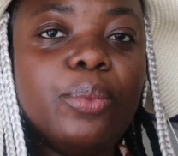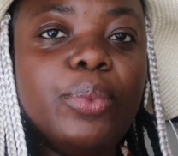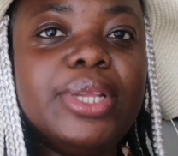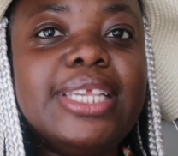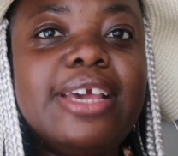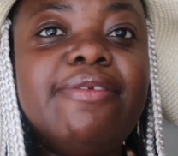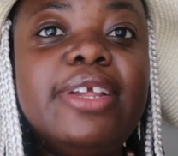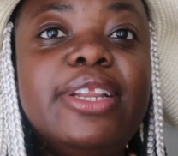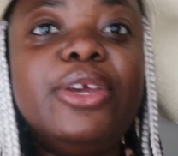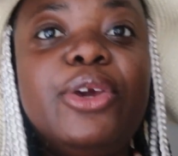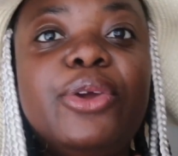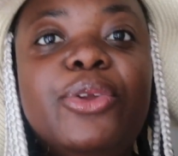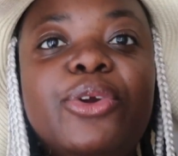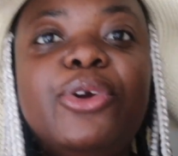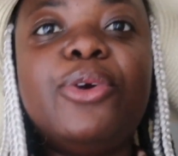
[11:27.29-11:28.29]
We're definitely
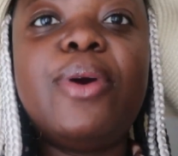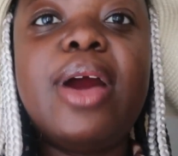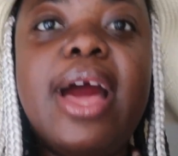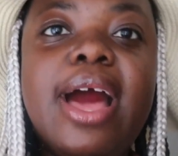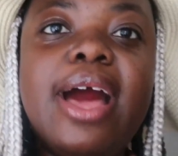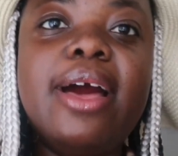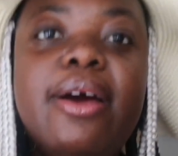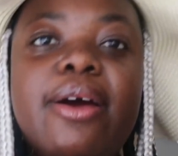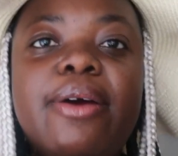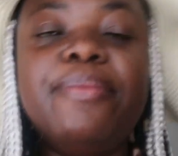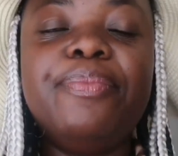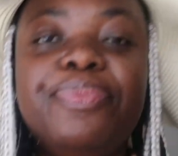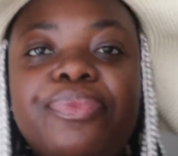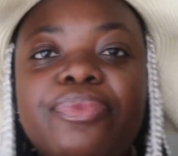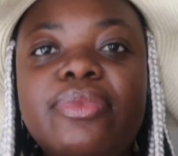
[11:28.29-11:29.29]
going to go
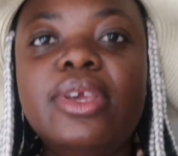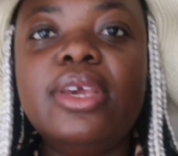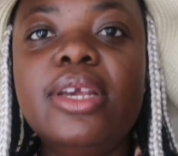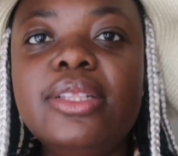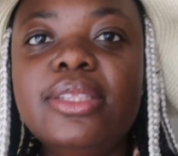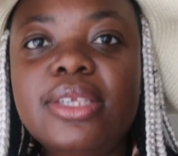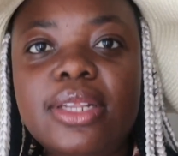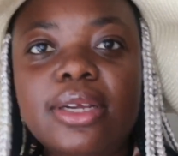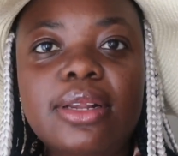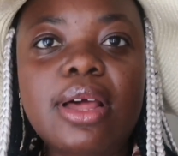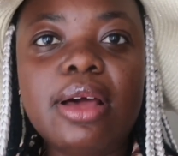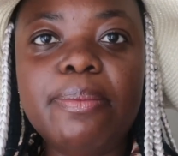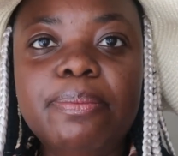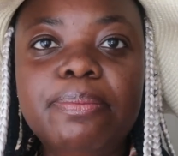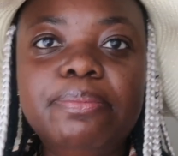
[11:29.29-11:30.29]
um, to the
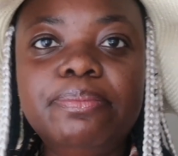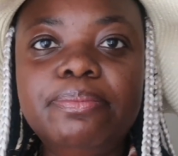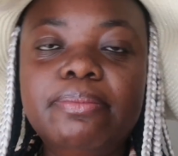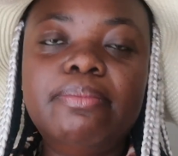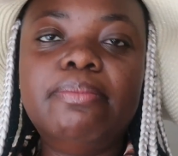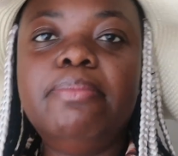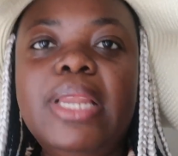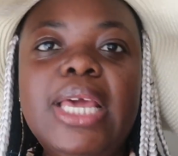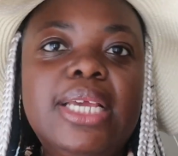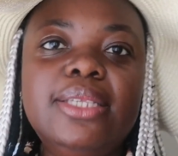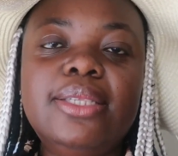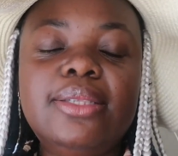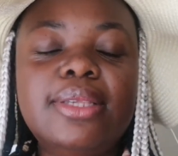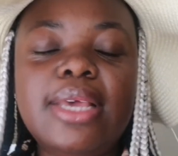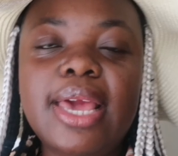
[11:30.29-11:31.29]
club
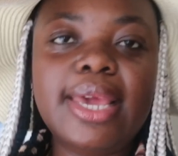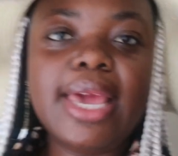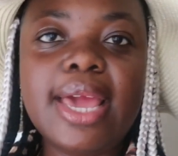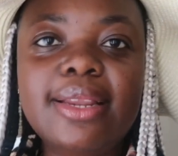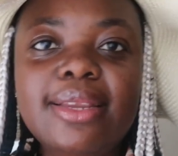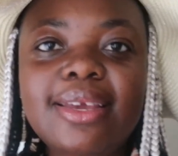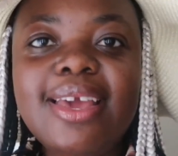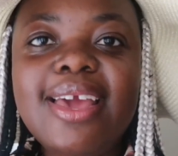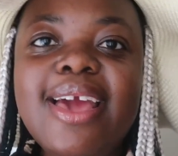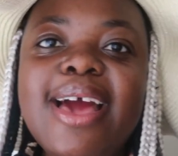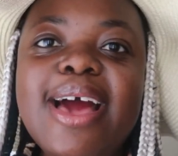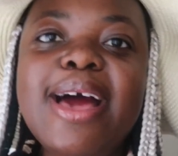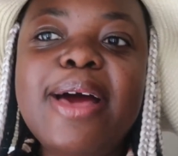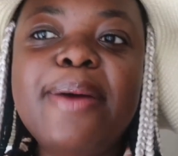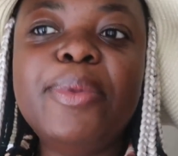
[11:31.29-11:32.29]
place again
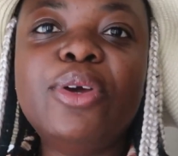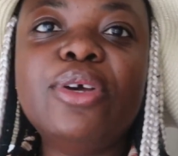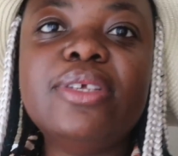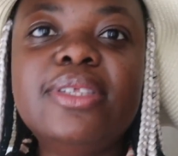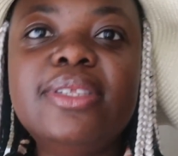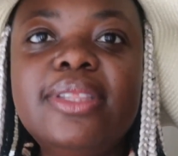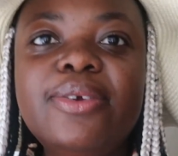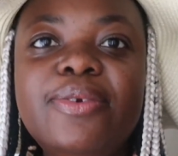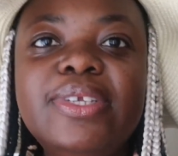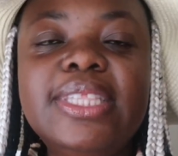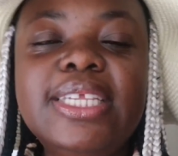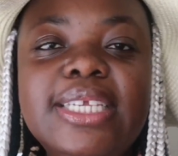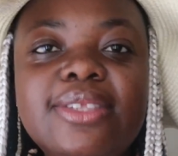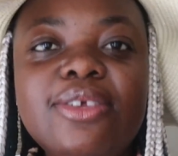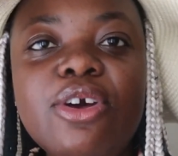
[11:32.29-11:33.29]
um, because there was
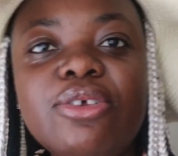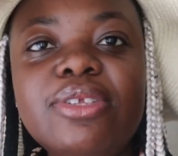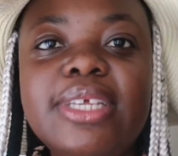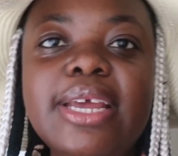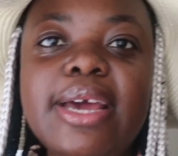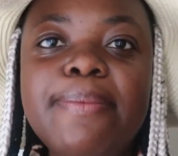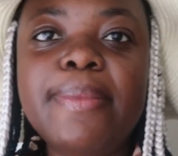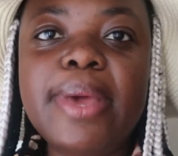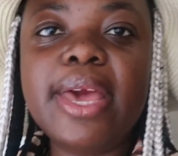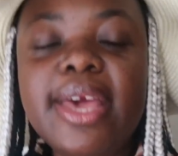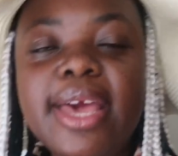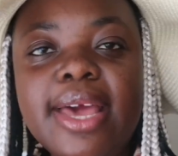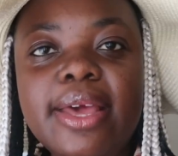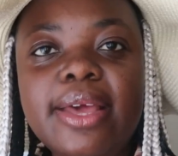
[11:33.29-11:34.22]
these girls that I met